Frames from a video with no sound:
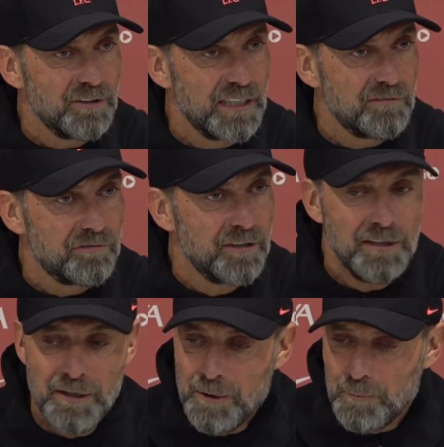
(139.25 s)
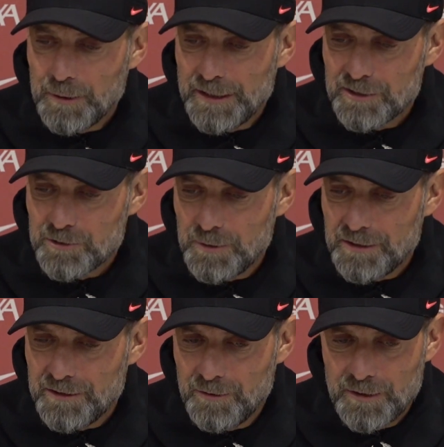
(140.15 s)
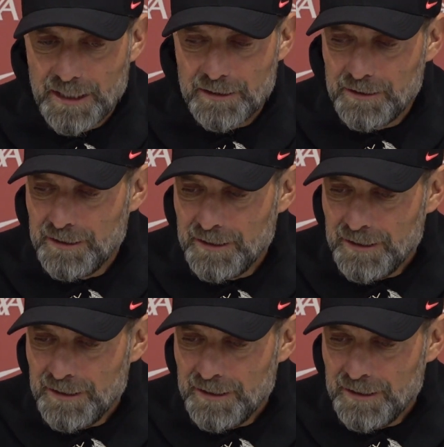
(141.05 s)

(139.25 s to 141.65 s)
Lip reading: enough players who can